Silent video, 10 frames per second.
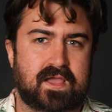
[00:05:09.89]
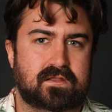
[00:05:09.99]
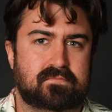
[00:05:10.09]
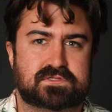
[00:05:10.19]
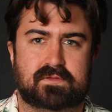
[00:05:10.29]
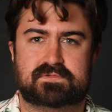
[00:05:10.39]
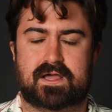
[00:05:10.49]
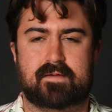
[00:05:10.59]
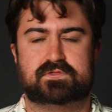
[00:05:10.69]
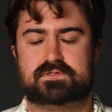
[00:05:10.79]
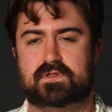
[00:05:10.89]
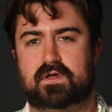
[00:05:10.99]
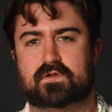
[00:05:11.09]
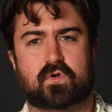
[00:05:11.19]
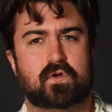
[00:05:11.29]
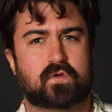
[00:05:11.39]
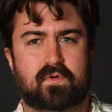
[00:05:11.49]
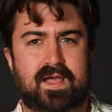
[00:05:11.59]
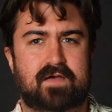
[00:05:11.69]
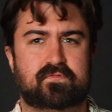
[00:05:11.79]
them. Sometimes Kroger will
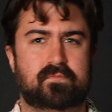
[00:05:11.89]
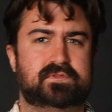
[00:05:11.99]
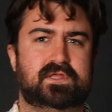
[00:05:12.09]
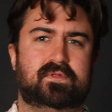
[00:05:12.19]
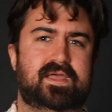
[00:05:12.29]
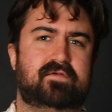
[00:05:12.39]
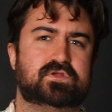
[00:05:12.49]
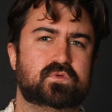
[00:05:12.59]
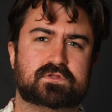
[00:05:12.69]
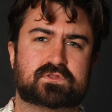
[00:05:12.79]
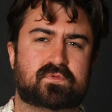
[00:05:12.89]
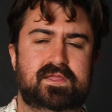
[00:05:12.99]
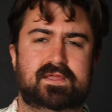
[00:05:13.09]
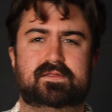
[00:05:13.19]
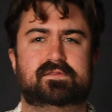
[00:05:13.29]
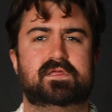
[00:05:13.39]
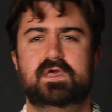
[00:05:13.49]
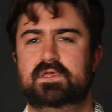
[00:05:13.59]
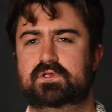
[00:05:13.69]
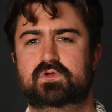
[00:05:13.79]
have them, but they only have 2 or 3, and
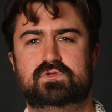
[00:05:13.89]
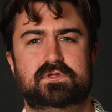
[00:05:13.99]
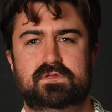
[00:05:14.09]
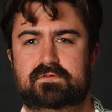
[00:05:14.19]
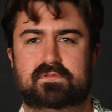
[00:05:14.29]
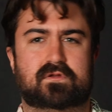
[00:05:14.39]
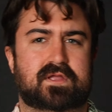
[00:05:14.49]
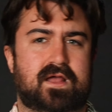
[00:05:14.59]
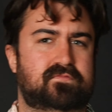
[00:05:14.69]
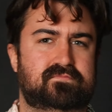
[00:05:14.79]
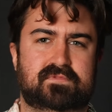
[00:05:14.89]
usually they're kind of